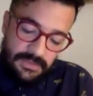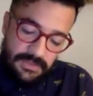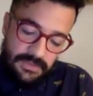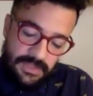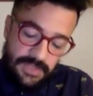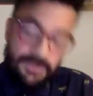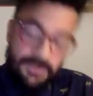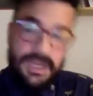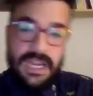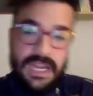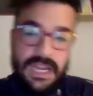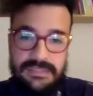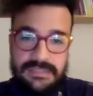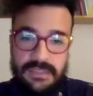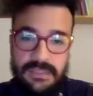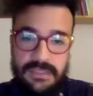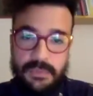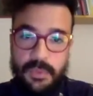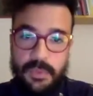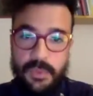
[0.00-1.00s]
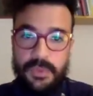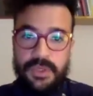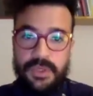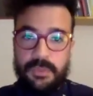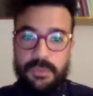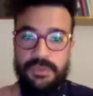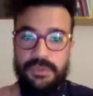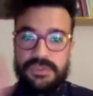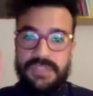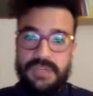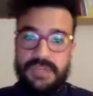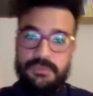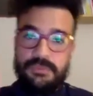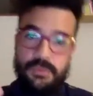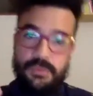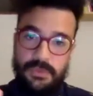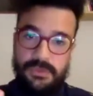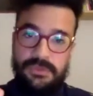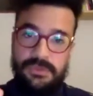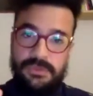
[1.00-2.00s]
he realized that we were working with 10
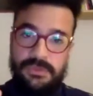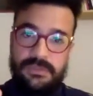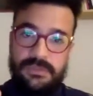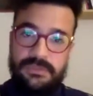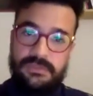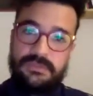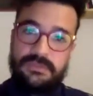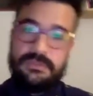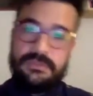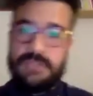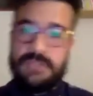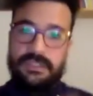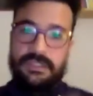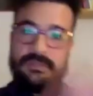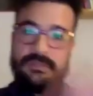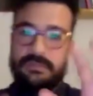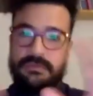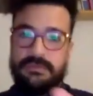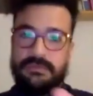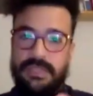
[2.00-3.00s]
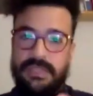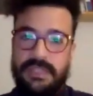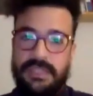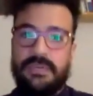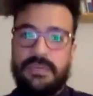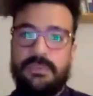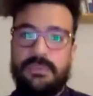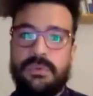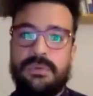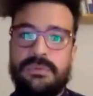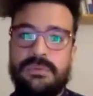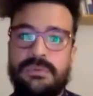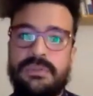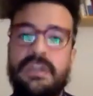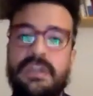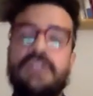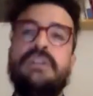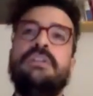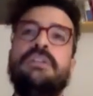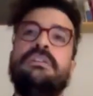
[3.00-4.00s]
rules like technical rules
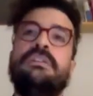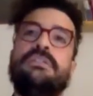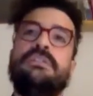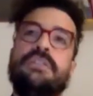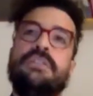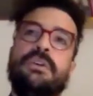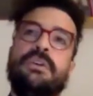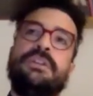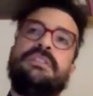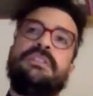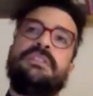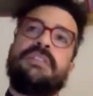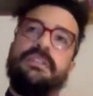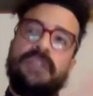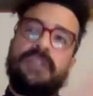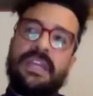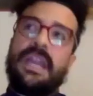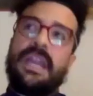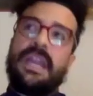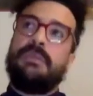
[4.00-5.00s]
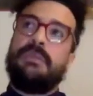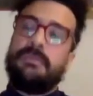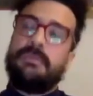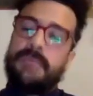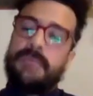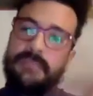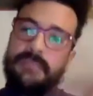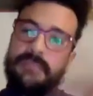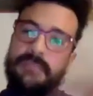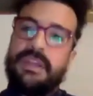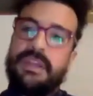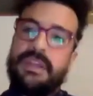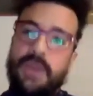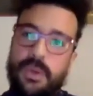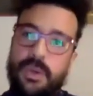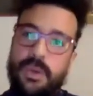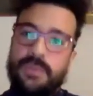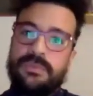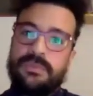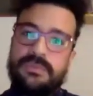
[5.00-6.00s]
so he said okay i will make my
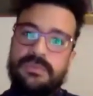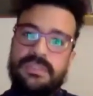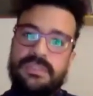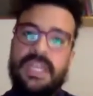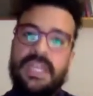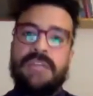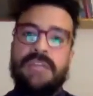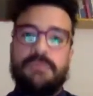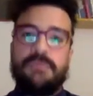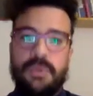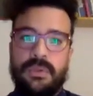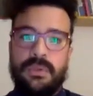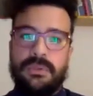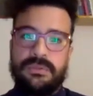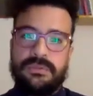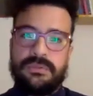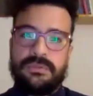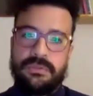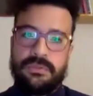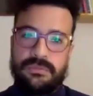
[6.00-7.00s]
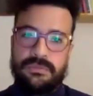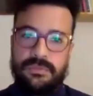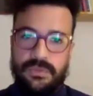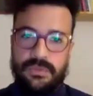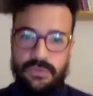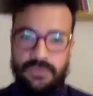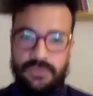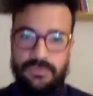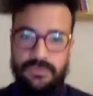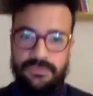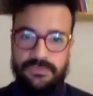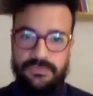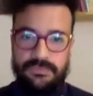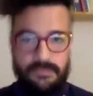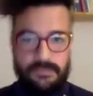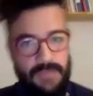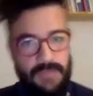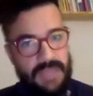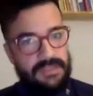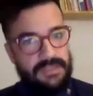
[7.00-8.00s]
own 10 rules to, to
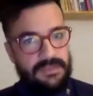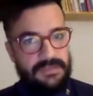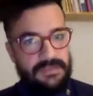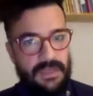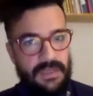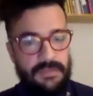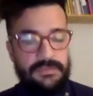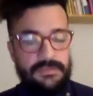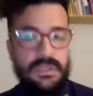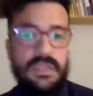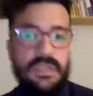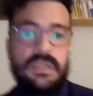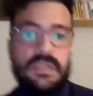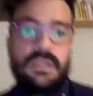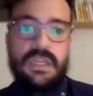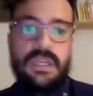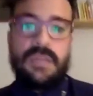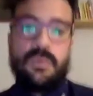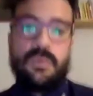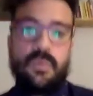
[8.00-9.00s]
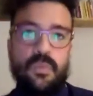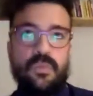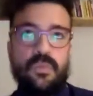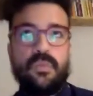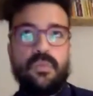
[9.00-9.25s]
make the sound and